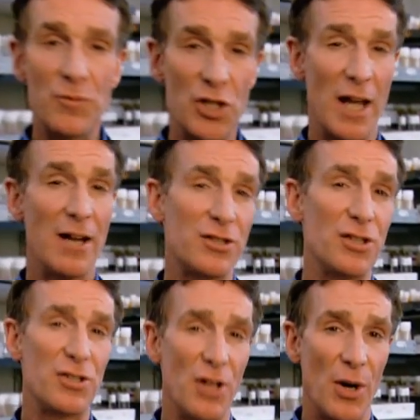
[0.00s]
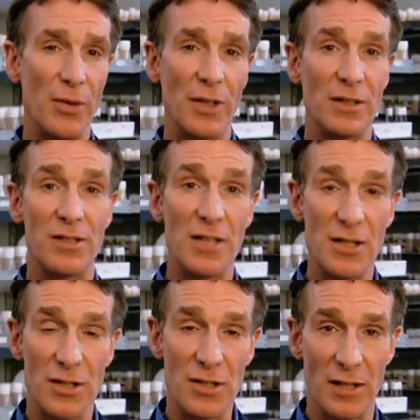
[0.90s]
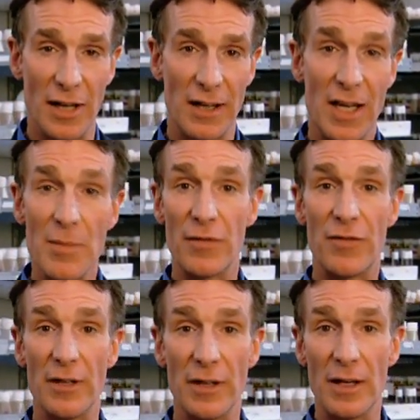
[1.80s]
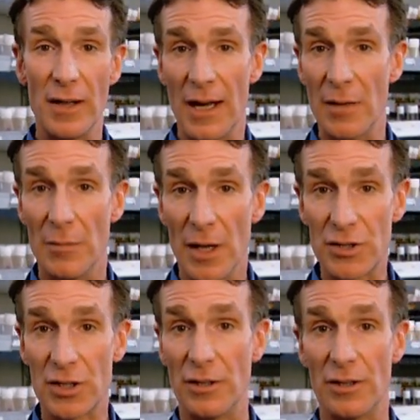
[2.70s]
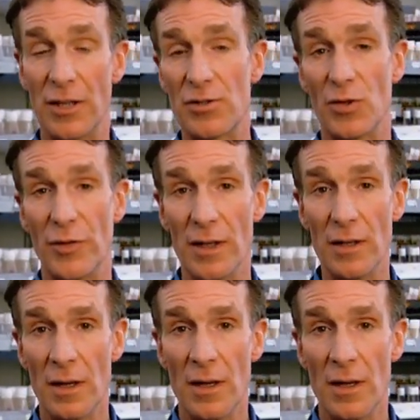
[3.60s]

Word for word: geneticists know that diseases like hemophilia and muscular dystrophy